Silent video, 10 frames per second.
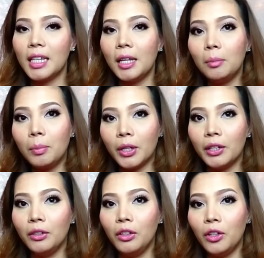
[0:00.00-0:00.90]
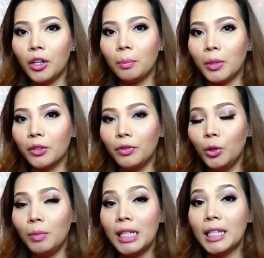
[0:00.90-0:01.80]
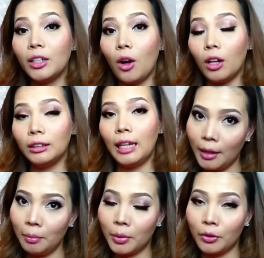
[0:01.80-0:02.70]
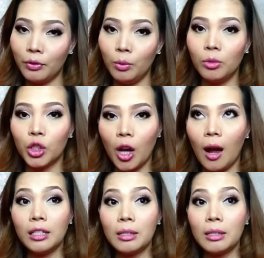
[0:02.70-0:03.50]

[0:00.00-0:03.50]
Scentbird New York Perfume is an online perfume shop.